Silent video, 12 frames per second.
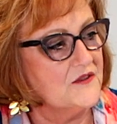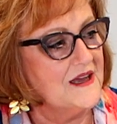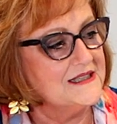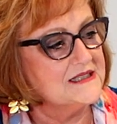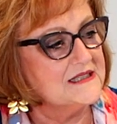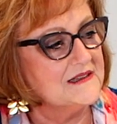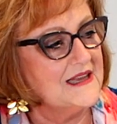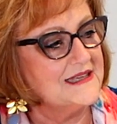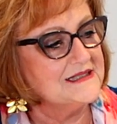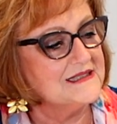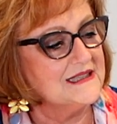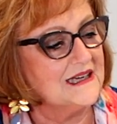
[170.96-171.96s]
that's
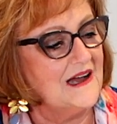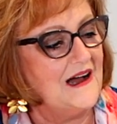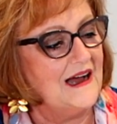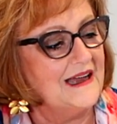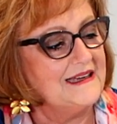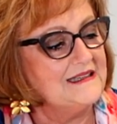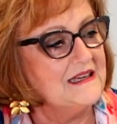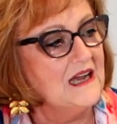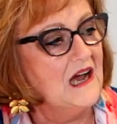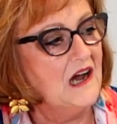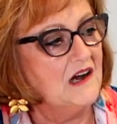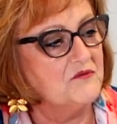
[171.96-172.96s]
the
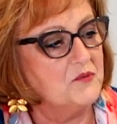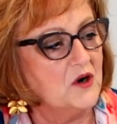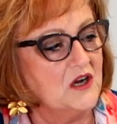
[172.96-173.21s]
kind of